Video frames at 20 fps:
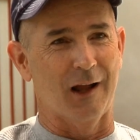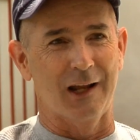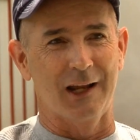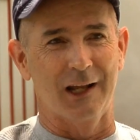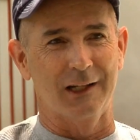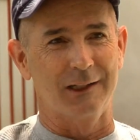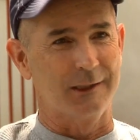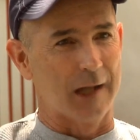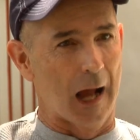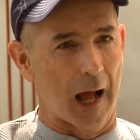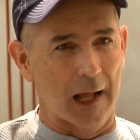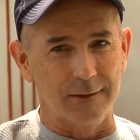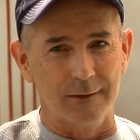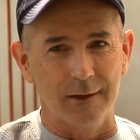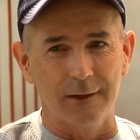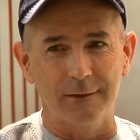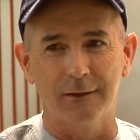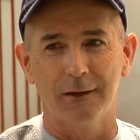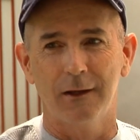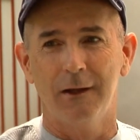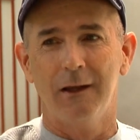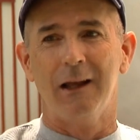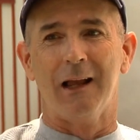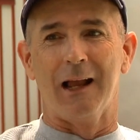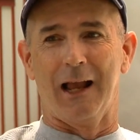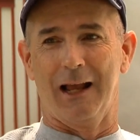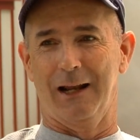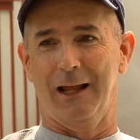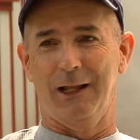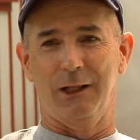I had gotten it,
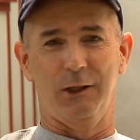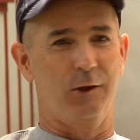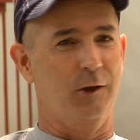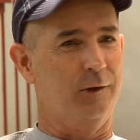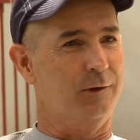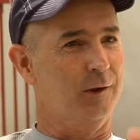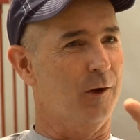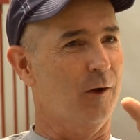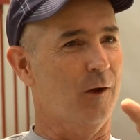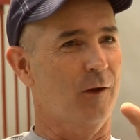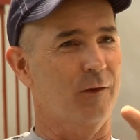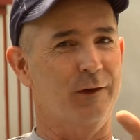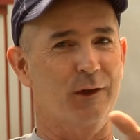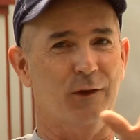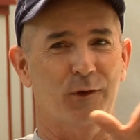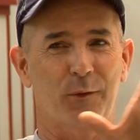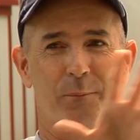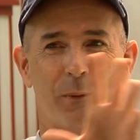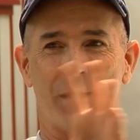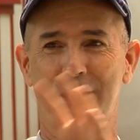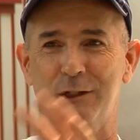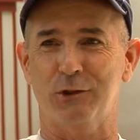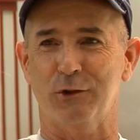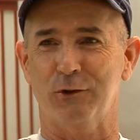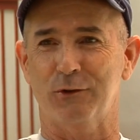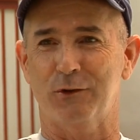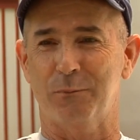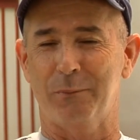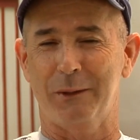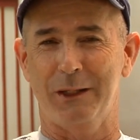and I looked at all the other
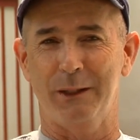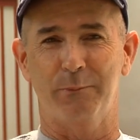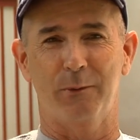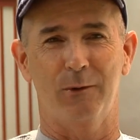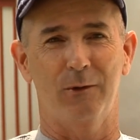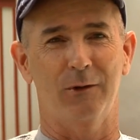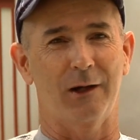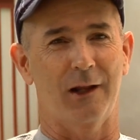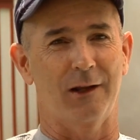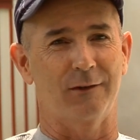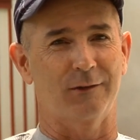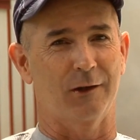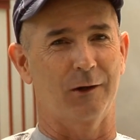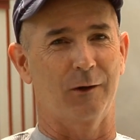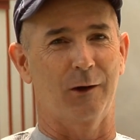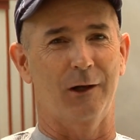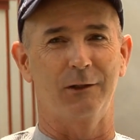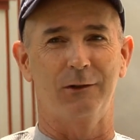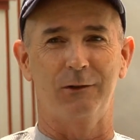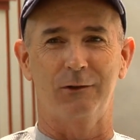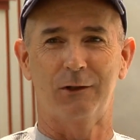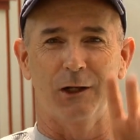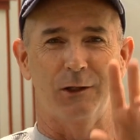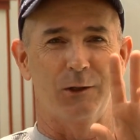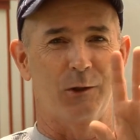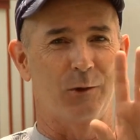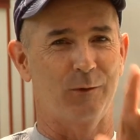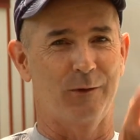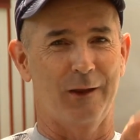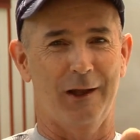pictures of people, and I said, I
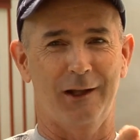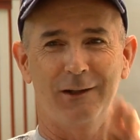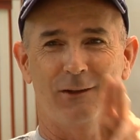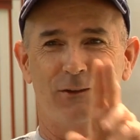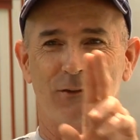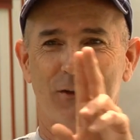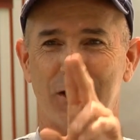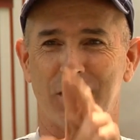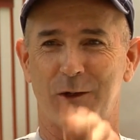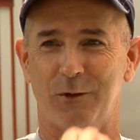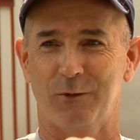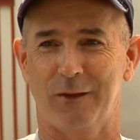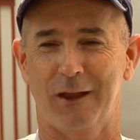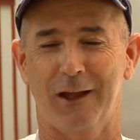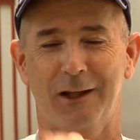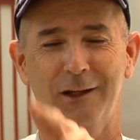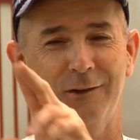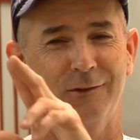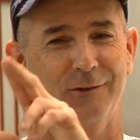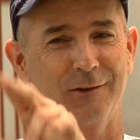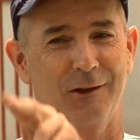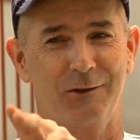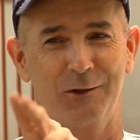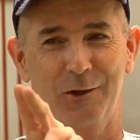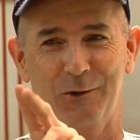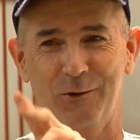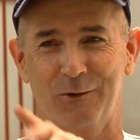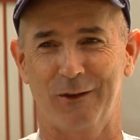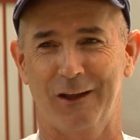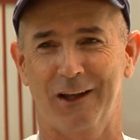know who that is, and I know who that is, and I
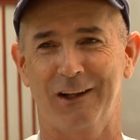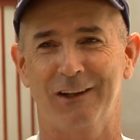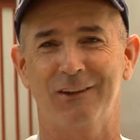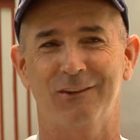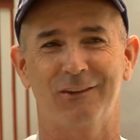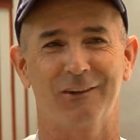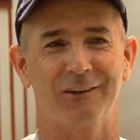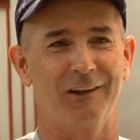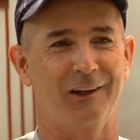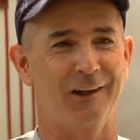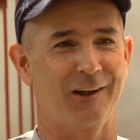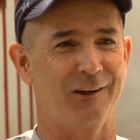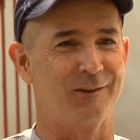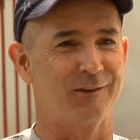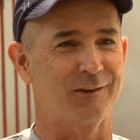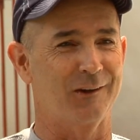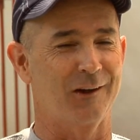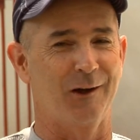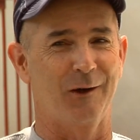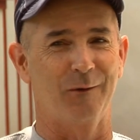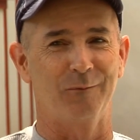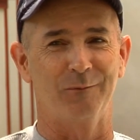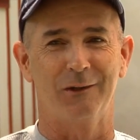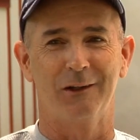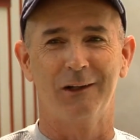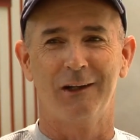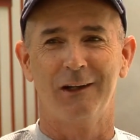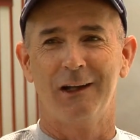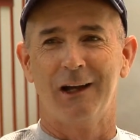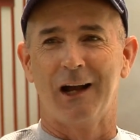know who that is, and
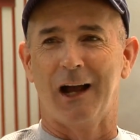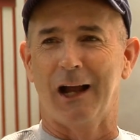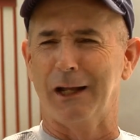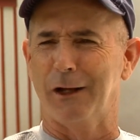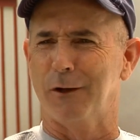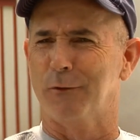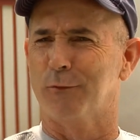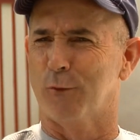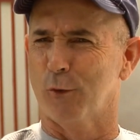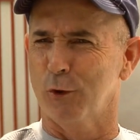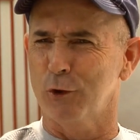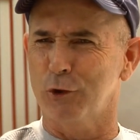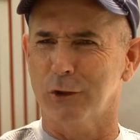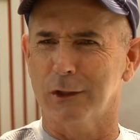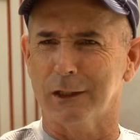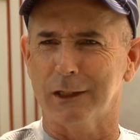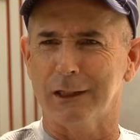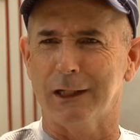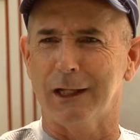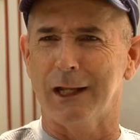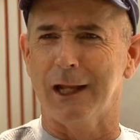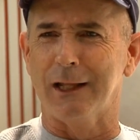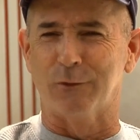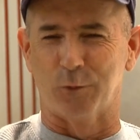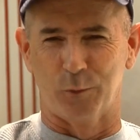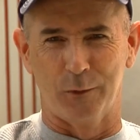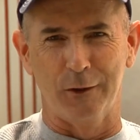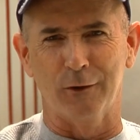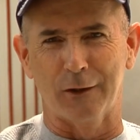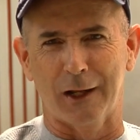I had, unfortunately, it's
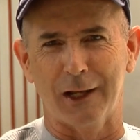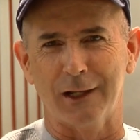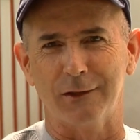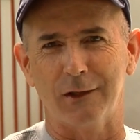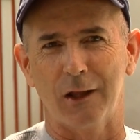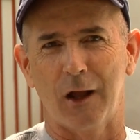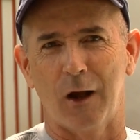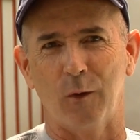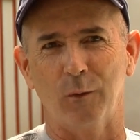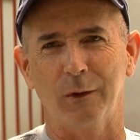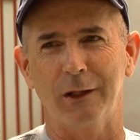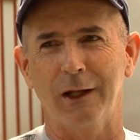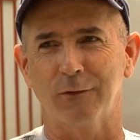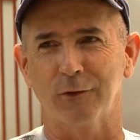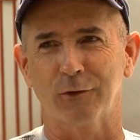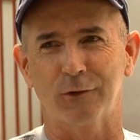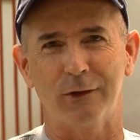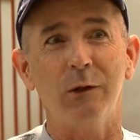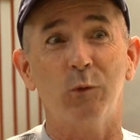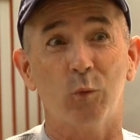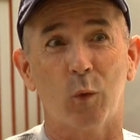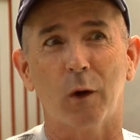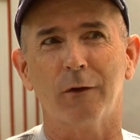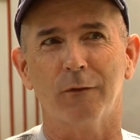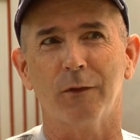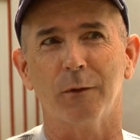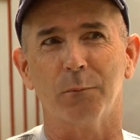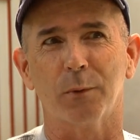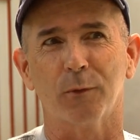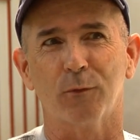weird, I had only ever seen one
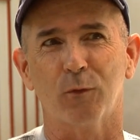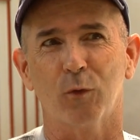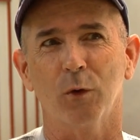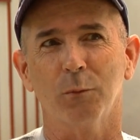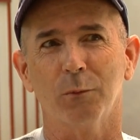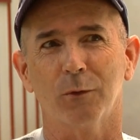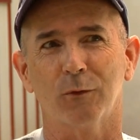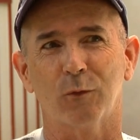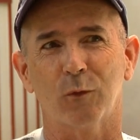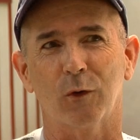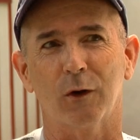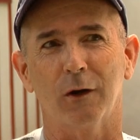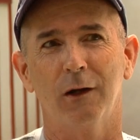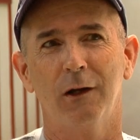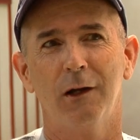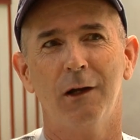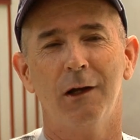of them perform before,